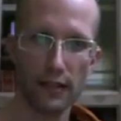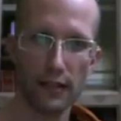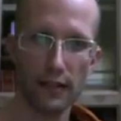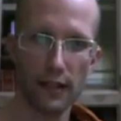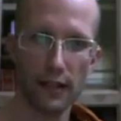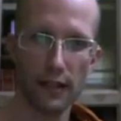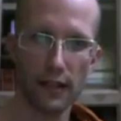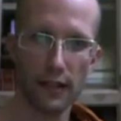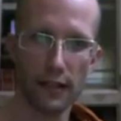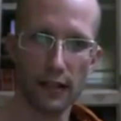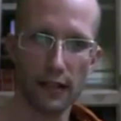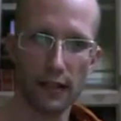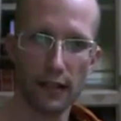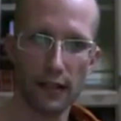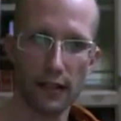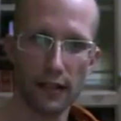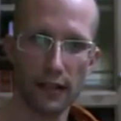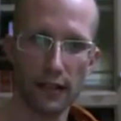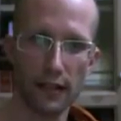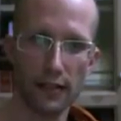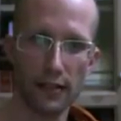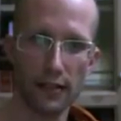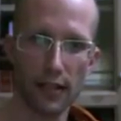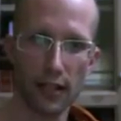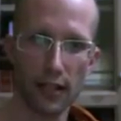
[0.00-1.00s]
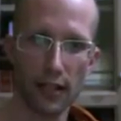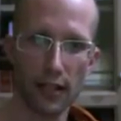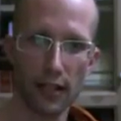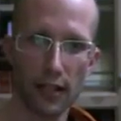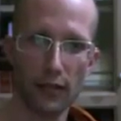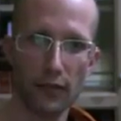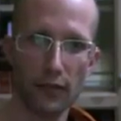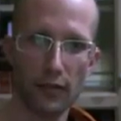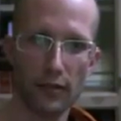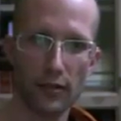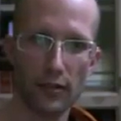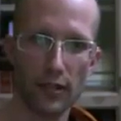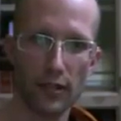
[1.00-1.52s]
uh,
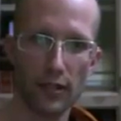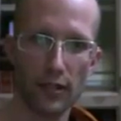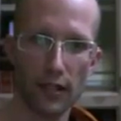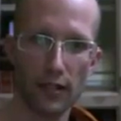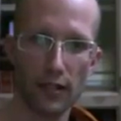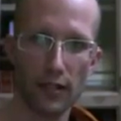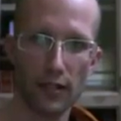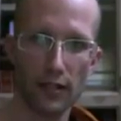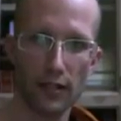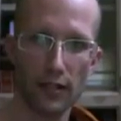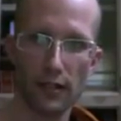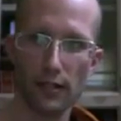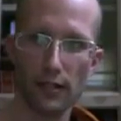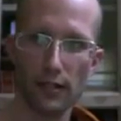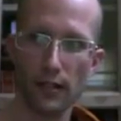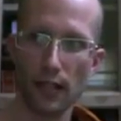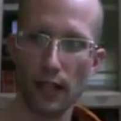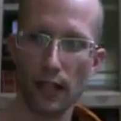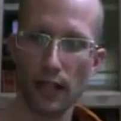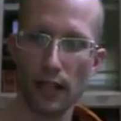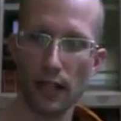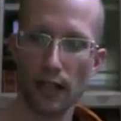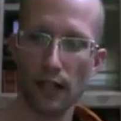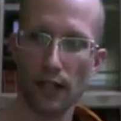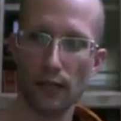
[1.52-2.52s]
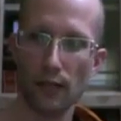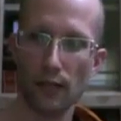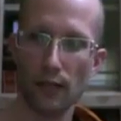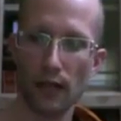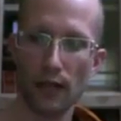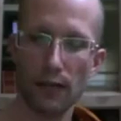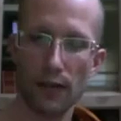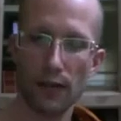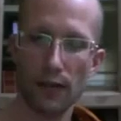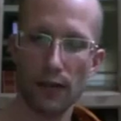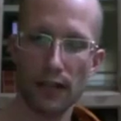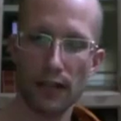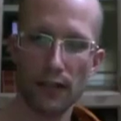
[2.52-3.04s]
Chakung
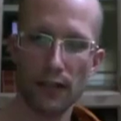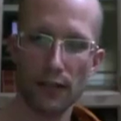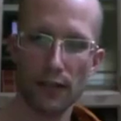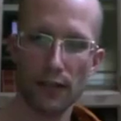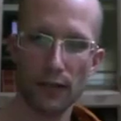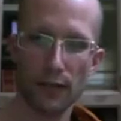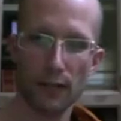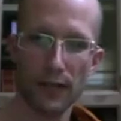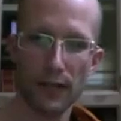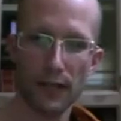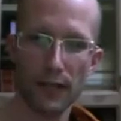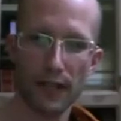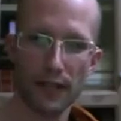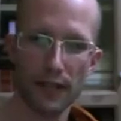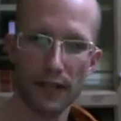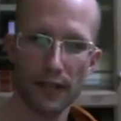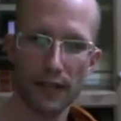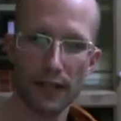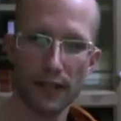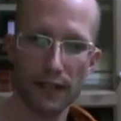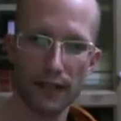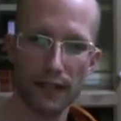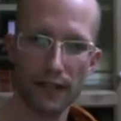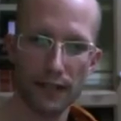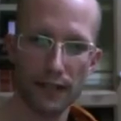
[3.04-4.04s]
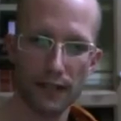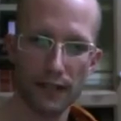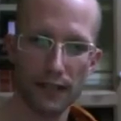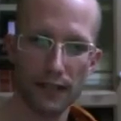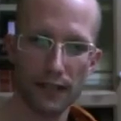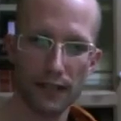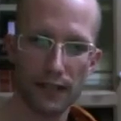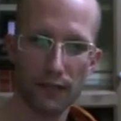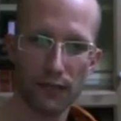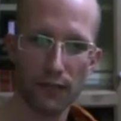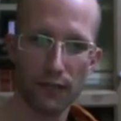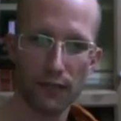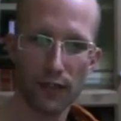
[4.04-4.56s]
Padang,
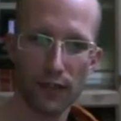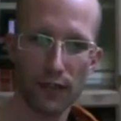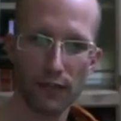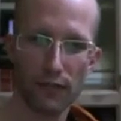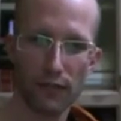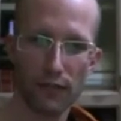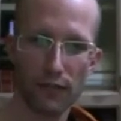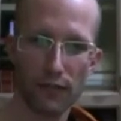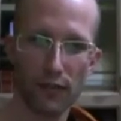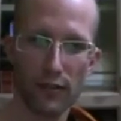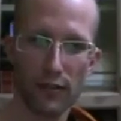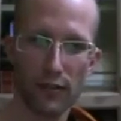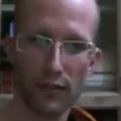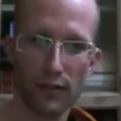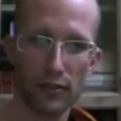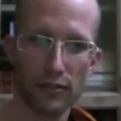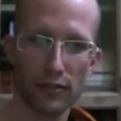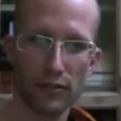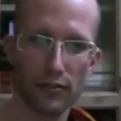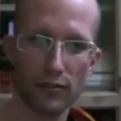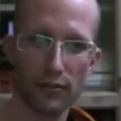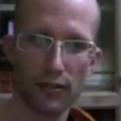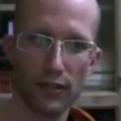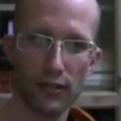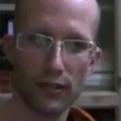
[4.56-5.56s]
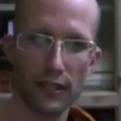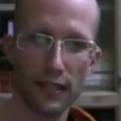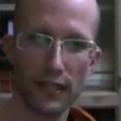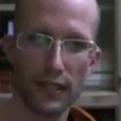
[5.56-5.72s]
suffering follows you.